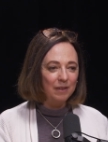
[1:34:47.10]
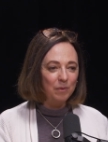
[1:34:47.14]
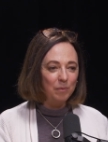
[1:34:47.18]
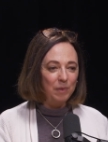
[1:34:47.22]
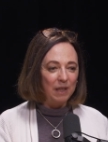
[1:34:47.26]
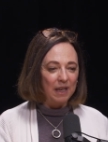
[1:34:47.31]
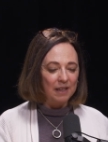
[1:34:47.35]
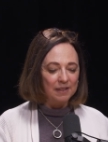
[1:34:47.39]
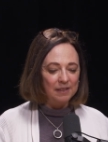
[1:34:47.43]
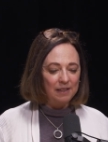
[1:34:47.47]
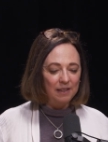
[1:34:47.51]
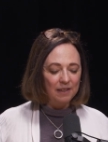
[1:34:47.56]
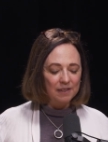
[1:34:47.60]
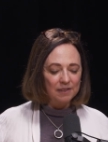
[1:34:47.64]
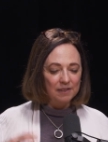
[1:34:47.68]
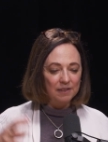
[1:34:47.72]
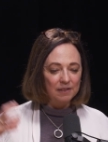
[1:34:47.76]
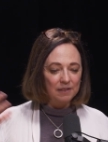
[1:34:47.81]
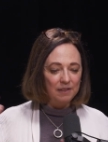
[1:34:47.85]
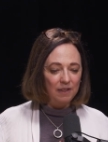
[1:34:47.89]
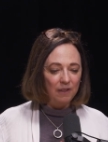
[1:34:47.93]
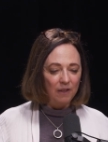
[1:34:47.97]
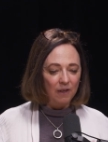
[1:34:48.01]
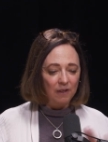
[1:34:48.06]
because he doesn't
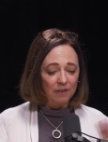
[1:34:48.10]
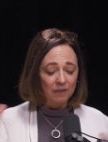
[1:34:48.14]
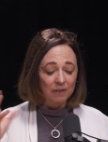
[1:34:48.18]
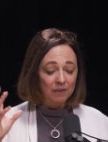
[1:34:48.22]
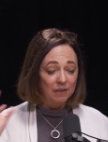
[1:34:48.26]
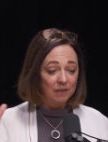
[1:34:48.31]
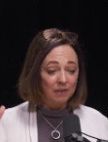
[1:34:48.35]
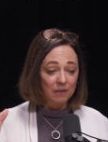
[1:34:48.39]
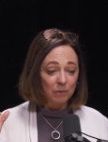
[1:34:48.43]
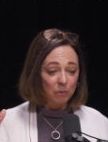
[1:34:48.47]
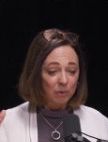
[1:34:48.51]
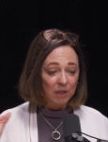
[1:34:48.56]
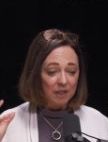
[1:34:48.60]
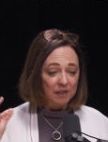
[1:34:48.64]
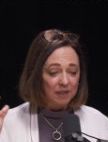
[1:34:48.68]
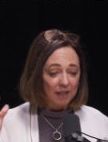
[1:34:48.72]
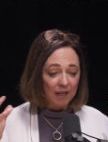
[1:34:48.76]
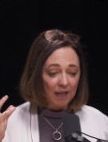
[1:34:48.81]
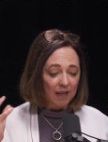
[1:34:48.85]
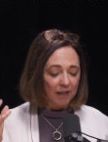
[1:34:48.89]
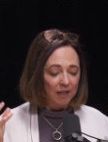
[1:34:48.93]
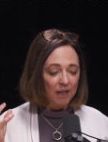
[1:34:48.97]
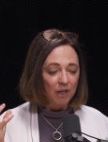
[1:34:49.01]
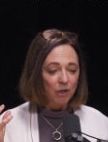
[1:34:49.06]
see the because he
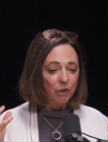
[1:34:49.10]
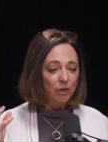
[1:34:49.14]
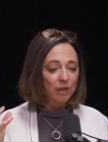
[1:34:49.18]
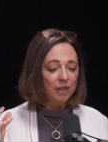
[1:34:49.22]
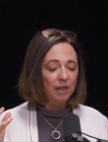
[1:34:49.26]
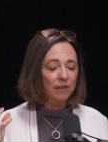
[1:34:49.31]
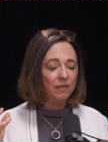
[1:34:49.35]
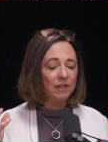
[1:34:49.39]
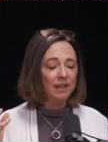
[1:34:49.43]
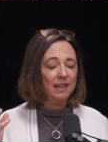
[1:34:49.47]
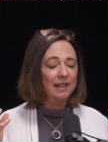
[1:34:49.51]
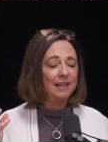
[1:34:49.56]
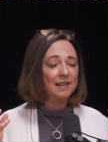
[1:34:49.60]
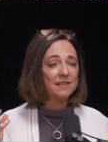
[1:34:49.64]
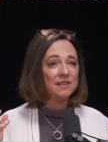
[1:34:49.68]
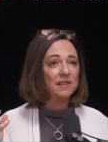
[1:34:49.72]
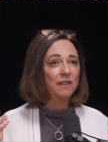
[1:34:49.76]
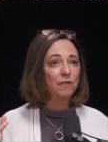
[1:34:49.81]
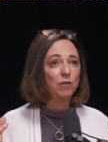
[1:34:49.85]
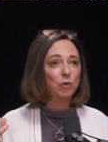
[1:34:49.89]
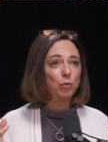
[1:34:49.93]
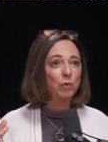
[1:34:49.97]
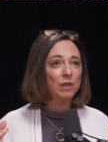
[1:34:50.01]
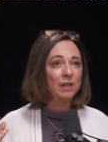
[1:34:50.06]
can't hear any of it, he doesn't
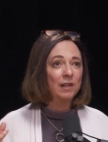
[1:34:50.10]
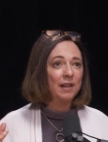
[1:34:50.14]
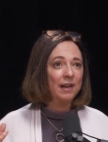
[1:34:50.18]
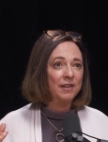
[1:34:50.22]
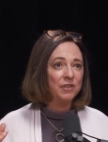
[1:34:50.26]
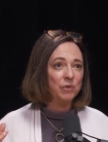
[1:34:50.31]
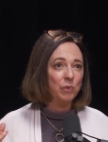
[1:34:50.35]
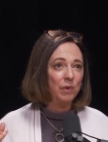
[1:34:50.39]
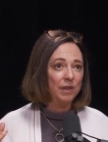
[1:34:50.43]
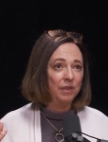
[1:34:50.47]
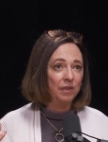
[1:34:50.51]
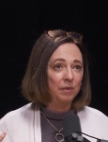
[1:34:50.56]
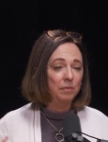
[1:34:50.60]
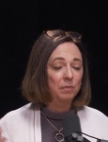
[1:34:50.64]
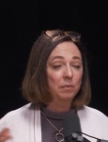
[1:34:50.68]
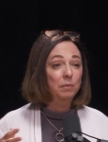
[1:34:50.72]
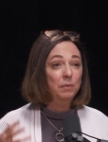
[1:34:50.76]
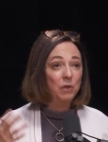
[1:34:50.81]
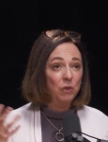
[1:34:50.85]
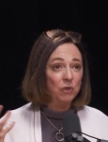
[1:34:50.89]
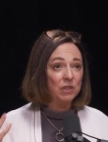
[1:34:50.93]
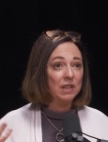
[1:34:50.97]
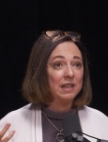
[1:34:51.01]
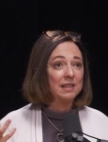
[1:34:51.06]
even realize when the
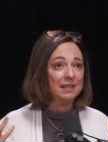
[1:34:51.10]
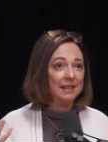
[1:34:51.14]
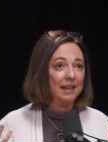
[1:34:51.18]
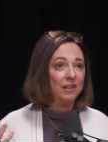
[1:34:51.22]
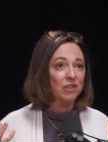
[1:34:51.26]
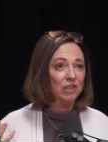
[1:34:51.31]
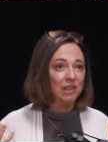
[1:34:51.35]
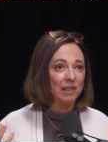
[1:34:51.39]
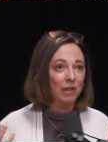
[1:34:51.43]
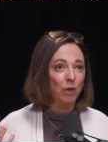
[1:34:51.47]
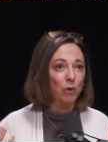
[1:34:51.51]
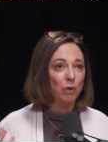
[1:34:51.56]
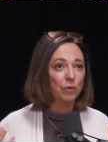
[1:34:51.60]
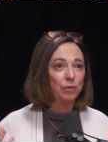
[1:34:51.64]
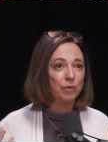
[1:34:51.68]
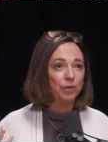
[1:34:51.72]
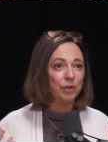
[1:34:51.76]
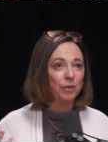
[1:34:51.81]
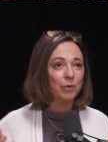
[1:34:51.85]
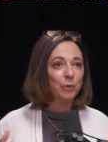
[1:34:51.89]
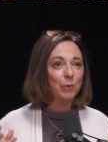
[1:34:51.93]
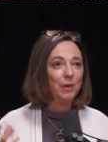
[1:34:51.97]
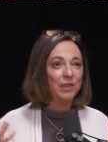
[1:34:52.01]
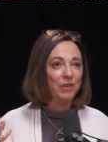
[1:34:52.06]
music is actually
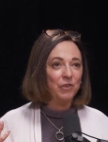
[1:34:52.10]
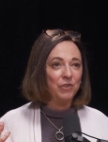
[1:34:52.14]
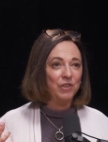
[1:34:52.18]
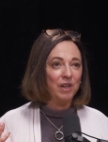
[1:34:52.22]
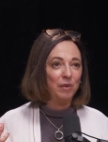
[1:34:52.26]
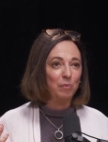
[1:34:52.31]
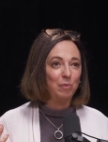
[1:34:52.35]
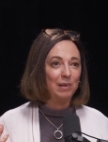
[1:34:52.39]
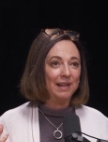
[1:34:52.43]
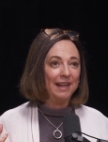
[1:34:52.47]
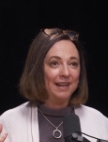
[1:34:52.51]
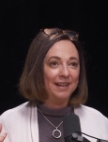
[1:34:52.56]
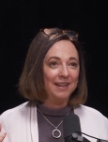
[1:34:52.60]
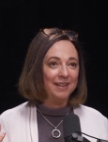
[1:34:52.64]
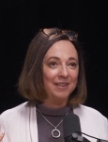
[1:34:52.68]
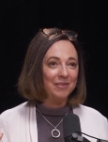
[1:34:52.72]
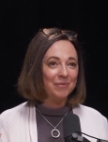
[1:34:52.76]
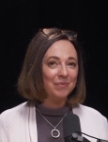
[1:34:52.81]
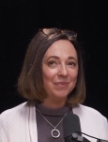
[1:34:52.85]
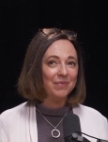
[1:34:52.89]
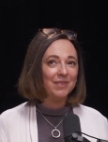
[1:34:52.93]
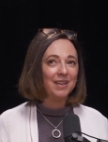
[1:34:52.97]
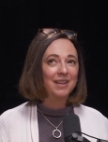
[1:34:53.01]
over, when they're done playing.